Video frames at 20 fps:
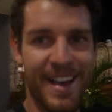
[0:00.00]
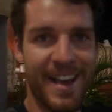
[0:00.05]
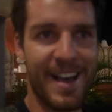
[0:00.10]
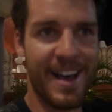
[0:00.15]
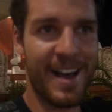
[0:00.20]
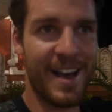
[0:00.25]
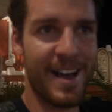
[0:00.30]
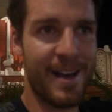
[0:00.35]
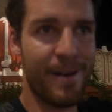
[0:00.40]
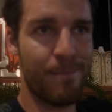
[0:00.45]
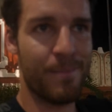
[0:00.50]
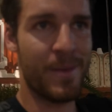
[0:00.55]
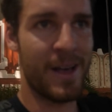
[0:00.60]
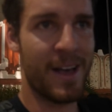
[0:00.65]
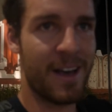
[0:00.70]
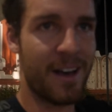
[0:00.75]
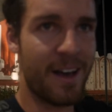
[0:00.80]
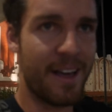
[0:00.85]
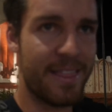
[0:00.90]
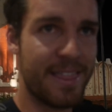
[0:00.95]

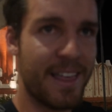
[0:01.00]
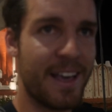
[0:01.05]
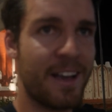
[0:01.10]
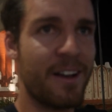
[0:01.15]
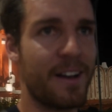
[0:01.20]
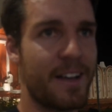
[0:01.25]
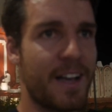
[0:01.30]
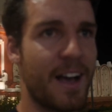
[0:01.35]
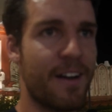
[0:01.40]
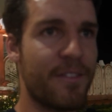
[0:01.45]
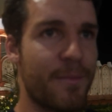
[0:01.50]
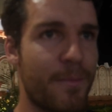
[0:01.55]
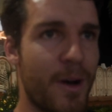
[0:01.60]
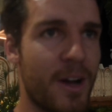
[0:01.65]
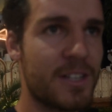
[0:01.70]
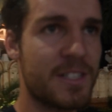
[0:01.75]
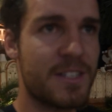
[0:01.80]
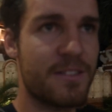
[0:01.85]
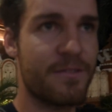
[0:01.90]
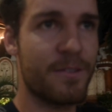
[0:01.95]
I think I covered
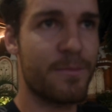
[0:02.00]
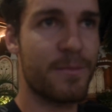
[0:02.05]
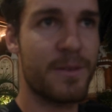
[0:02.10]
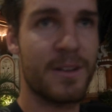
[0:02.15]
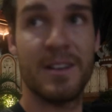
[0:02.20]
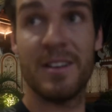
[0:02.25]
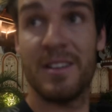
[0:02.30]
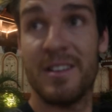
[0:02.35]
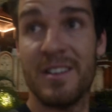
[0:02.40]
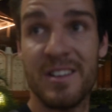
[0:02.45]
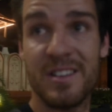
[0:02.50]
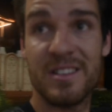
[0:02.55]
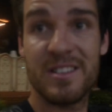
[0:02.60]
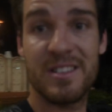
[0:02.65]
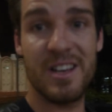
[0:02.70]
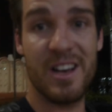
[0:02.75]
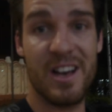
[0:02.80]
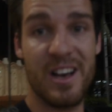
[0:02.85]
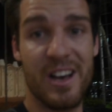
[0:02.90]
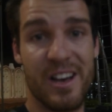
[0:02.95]
most of them.
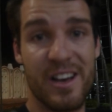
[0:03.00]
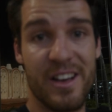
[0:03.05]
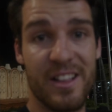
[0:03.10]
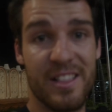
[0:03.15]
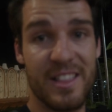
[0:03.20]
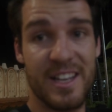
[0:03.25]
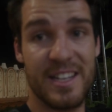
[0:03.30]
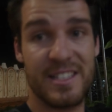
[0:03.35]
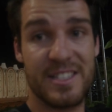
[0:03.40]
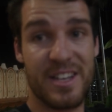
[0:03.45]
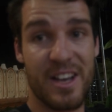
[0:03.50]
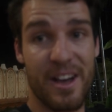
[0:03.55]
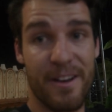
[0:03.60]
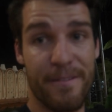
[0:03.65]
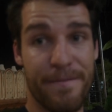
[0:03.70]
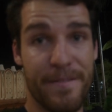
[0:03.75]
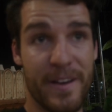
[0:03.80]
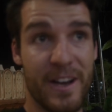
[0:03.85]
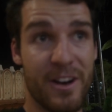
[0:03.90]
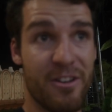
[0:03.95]
So let's go
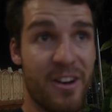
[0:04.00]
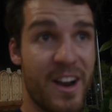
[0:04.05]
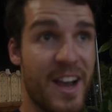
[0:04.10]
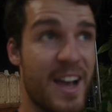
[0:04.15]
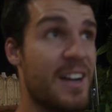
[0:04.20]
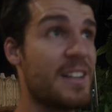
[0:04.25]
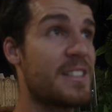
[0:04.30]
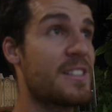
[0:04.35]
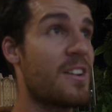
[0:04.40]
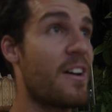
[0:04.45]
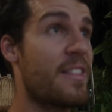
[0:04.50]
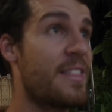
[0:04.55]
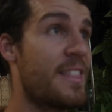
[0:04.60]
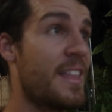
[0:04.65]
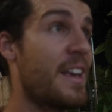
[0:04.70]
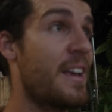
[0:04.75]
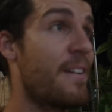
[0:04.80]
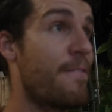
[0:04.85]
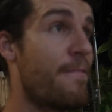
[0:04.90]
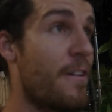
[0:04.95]
figure out. I
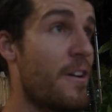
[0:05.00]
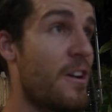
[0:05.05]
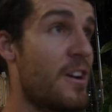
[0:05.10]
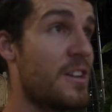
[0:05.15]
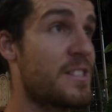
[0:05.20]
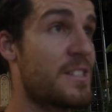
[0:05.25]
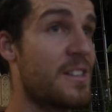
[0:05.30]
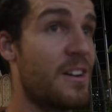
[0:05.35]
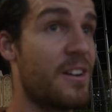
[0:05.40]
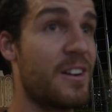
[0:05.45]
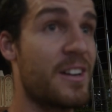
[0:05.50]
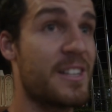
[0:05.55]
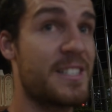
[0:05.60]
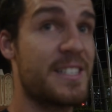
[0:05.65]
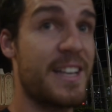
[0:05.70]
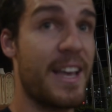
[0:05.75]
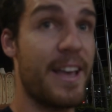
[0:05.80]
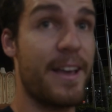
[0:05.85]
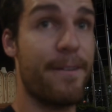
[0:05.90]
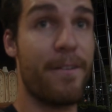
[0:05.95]
think first I'm going to
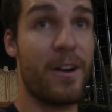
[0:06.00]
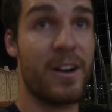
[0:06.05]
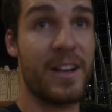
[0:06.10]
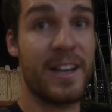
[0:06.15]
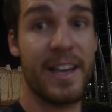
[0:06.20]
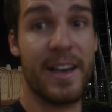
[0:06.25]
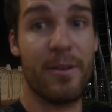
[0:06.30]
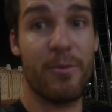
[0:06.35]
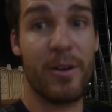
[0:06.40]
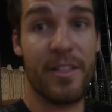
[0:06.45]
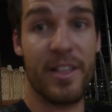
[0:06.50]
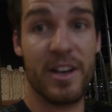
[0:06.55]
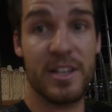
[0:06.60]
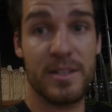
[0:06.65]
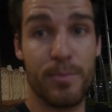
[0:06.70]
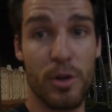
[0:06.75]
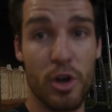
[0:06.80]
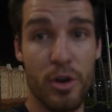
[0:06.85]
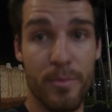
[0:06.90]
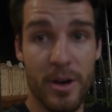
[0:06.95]
see if I can get one of
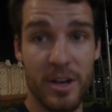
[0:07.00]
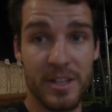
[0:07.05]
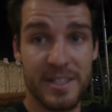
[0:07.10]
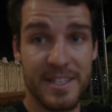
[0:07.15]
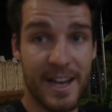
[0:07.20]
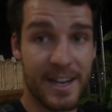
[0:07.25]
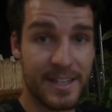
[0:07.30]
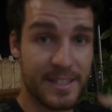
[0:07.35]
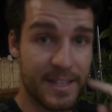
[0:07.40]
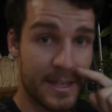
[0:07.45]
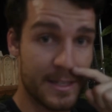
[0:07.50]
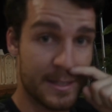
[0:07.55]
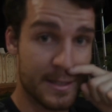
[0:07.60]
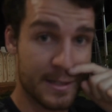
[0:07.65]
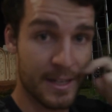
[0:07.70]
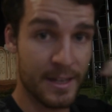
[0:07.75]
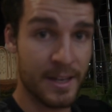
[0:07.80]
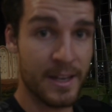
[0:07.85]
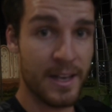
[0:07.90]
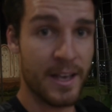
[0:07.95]
those Bluebird
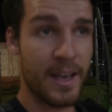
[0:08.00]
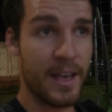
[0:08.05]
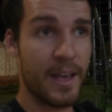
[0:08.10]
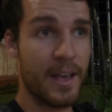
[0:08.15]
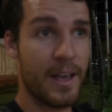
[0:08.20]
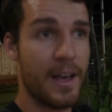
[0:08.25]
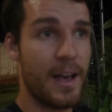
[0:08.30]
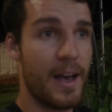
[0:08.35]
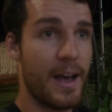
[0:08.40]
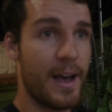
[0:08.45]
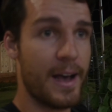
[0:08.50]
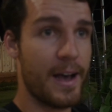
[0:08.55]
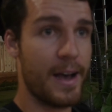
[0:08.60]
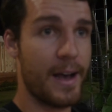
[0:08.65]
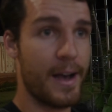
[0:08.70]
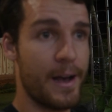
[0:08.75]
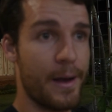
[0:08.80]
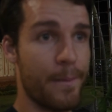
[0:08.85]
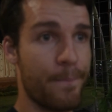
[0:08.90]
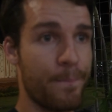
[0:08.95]
taxis.
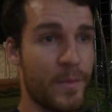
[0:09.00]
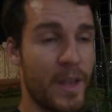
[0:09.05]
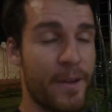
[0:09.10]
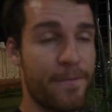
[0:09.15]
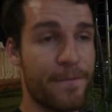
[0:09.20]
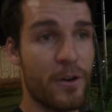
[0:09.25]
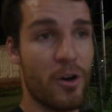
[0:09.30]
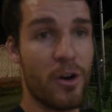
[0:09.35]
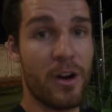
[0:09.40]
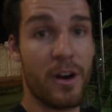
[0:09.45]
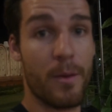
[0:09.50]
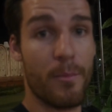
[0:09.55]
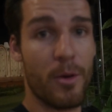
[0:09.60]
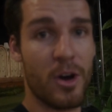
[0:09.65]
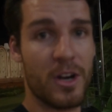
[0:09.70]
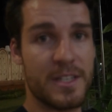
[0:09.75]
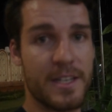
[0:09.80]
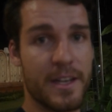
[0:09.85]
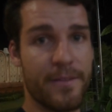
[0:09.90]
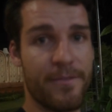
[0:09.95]
If not, I
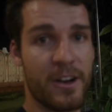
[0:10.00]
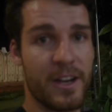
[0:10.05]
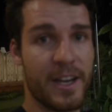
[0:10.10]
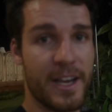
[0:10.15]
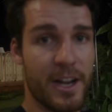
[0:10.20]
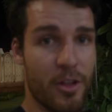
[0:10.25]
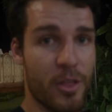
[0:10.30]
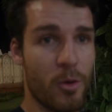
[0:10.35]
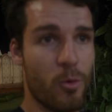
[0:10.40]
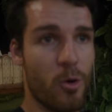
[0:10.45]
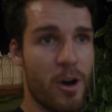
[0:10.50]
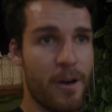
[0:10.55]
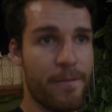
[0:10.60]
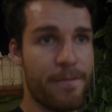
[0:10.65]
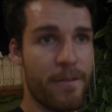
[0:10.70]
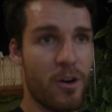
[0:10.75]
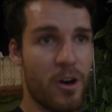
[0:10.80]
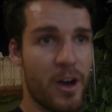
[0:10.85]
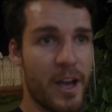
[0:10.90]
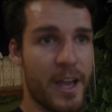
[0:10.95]
might see if I can get on the
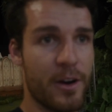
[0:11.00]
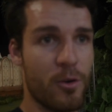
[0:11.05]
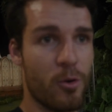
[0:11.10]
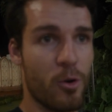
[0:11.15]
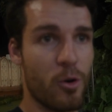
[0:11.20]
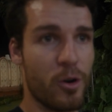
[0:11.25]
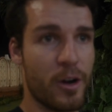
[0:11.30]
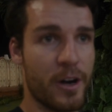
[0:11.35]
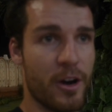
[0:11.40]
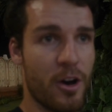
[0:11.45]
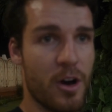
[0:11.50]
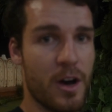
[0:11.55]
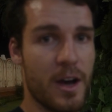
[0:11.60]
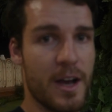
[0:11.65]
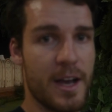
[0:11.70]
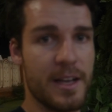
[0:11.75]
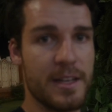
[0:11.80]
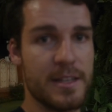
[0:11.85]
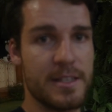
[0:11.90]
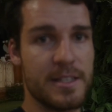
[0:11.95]
Wi-Fi and
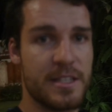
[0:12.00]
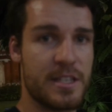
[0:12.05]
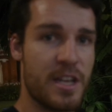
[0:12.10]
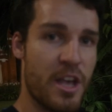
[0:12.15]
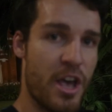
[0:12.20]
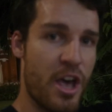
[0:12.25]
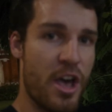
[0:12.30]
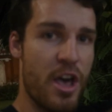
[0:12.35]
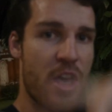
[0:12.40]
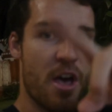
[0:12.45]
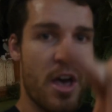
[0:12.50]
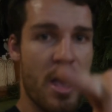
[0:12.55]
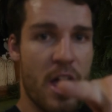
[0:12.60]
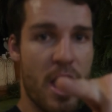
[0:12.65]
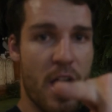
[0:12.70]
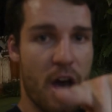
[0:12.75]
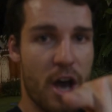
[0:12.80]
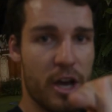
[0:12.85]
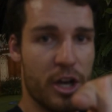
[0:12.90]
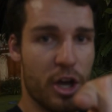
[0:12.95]
organize
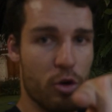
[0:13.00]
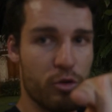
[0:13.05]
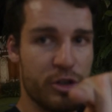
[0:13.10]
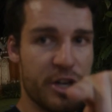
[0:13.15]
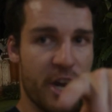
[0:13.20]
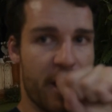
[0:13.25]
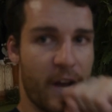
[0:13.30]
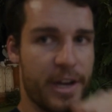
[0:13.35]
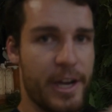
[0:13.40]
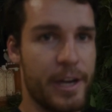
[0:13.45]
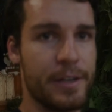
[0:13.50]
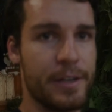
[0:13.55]
a Gojek.